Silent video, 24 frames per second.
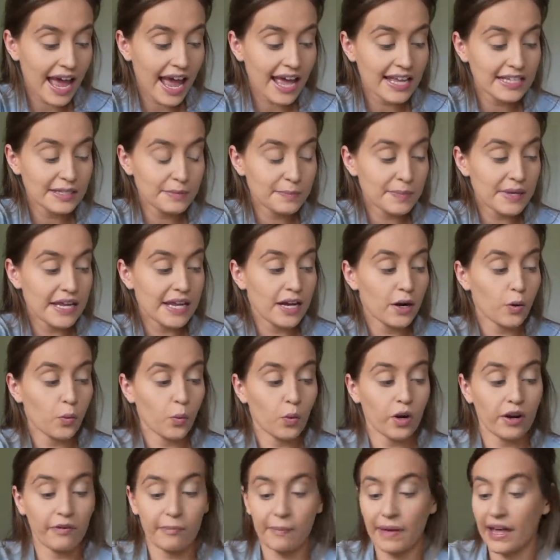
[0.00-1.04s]
has been
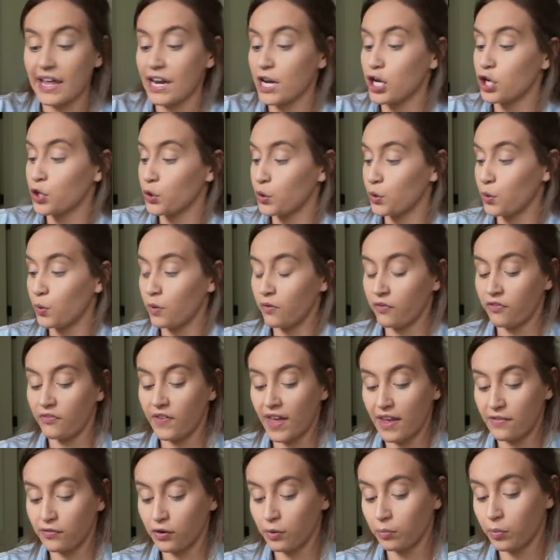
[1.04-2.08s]
one of my new
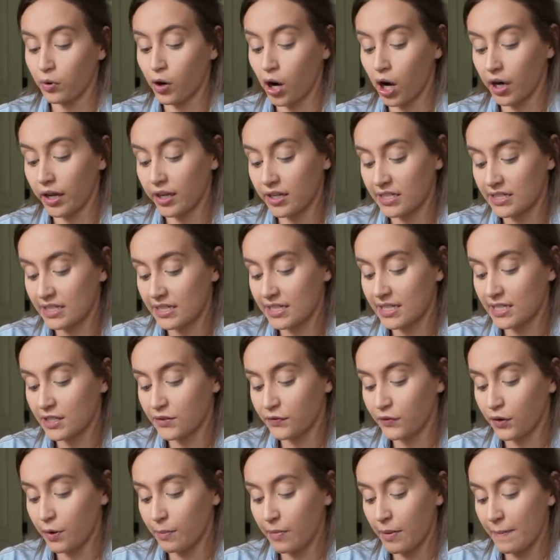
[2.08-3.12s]
favorite products. This is
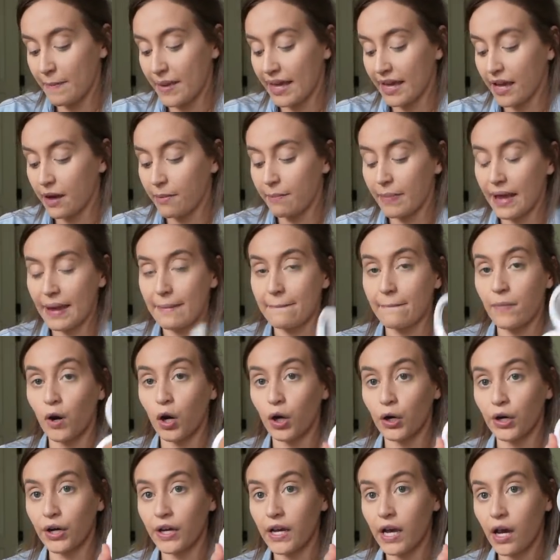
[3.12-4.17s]
from Makeup by
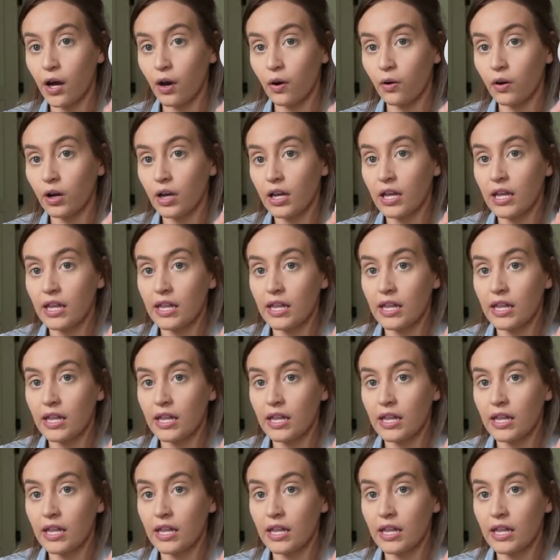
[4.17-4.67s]
Mario.